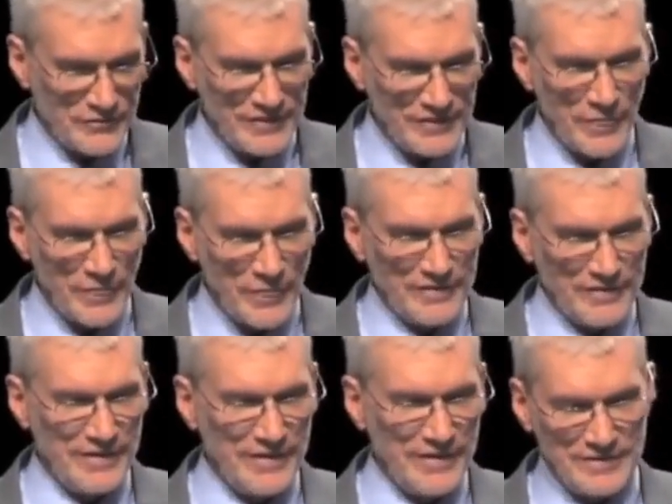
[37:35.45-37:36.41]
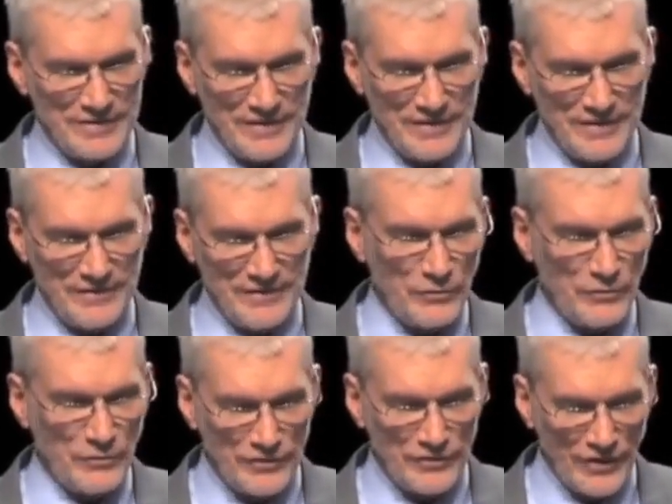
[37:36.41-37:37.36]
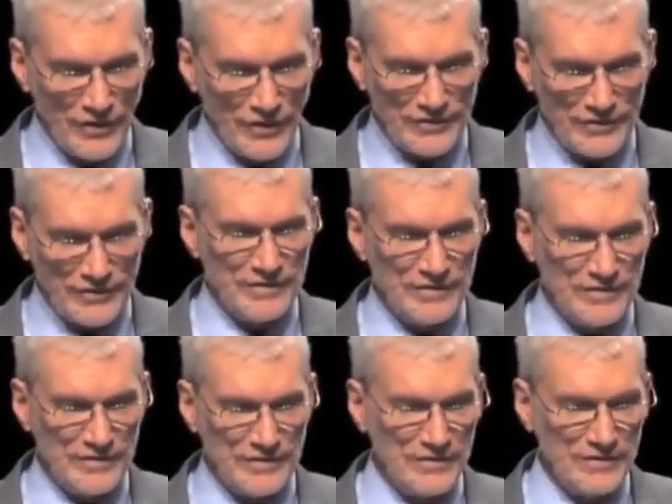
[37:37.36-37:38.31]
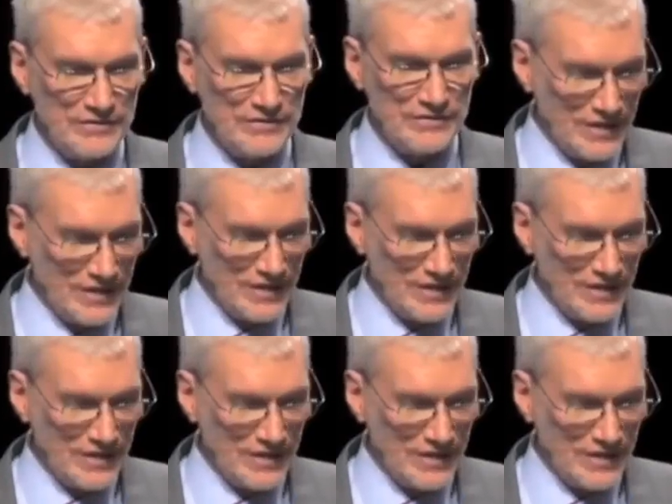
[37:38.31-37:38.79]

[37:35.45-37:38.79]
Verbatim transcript: me that that the Word of God is